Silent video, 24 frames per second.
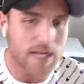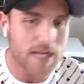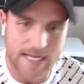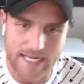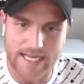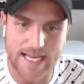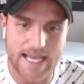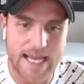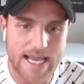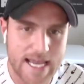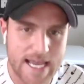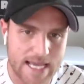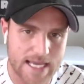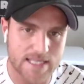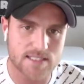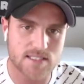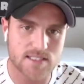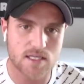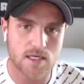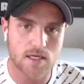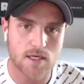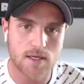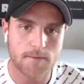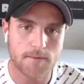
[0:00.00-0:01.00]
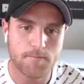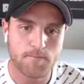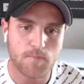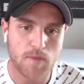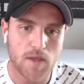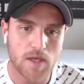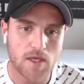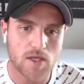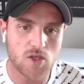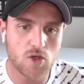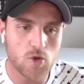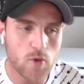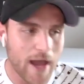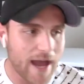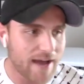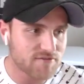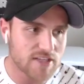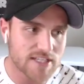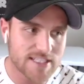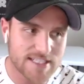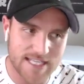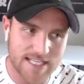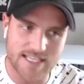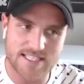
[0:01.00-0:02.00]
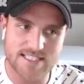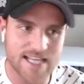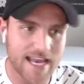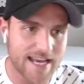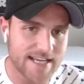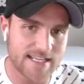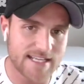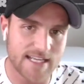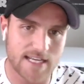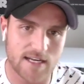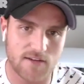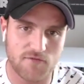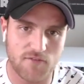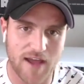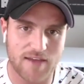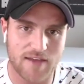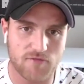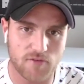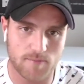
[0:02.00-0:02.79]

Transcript: it is, you have to disidentify